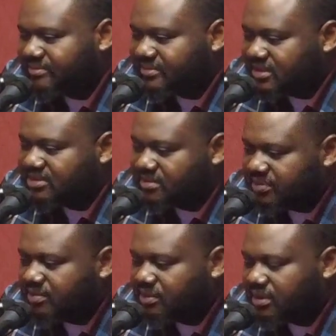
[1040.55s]
Then some
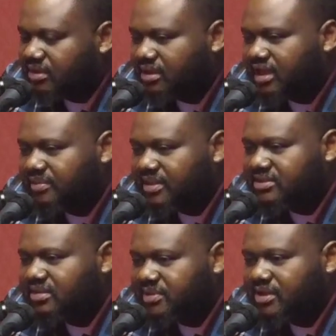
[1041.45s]
people that look like me
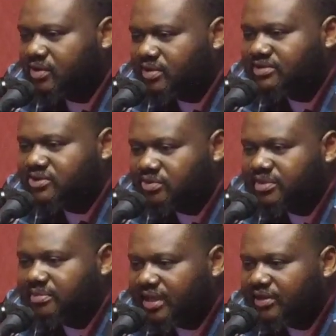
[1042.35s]
took me to court and sued me
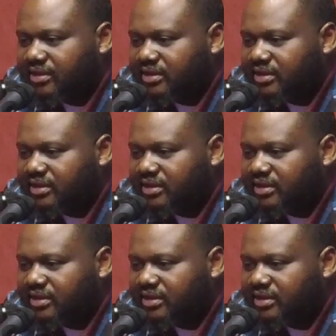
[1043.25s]
about it.